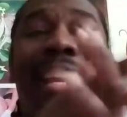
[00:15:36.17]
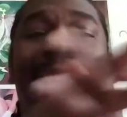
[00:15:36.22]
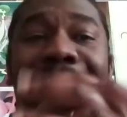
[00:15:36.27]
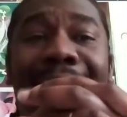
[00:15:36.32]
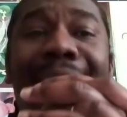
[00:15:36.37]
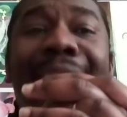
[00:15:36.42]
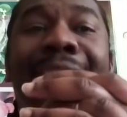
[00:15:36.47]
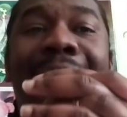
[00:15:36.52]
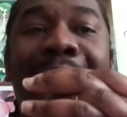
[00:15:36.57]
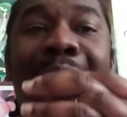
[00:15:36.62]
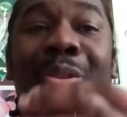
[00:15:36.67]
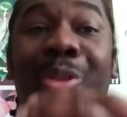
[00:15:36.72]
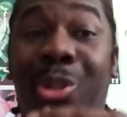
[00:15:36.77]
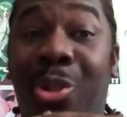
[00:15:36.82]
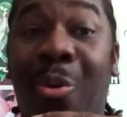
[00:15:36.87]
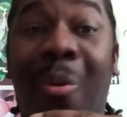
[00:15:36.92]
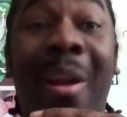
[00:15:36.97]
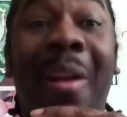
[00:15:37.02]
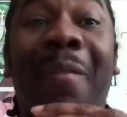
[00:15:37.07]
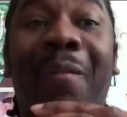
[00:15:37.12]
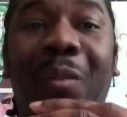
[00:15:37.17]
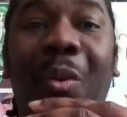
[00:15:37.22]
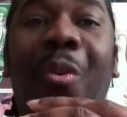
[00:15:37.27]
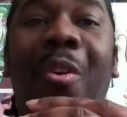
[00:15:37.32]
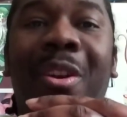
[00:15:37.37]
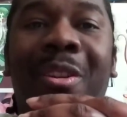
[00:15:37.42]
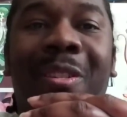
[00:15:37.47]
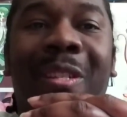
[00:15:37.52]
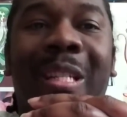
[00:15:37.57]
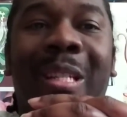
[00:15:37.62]
can now join
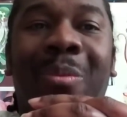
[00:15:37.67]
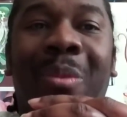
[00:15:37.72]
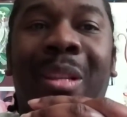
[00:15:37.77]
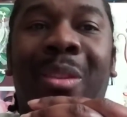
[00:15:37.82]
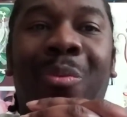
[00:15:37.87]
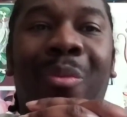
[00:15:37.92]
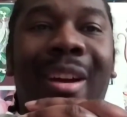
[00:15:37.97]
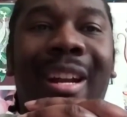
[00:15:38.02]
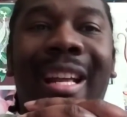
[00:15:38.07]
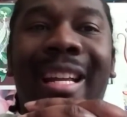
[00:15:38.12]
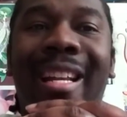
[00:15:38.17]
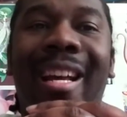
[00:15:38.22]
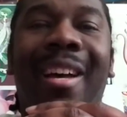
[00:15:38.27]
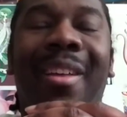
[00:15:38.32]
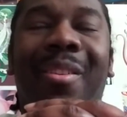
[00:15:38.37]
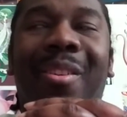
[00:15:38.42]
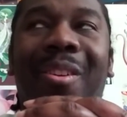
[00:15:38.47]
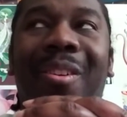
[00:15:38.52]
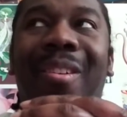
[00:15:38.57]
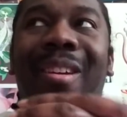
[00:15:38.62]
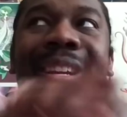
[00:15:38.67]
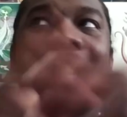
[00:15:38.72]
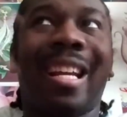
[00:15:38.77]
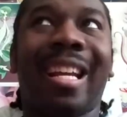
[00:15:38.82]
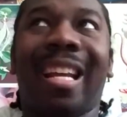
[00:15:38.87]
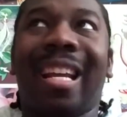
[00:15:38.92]
forces with one another.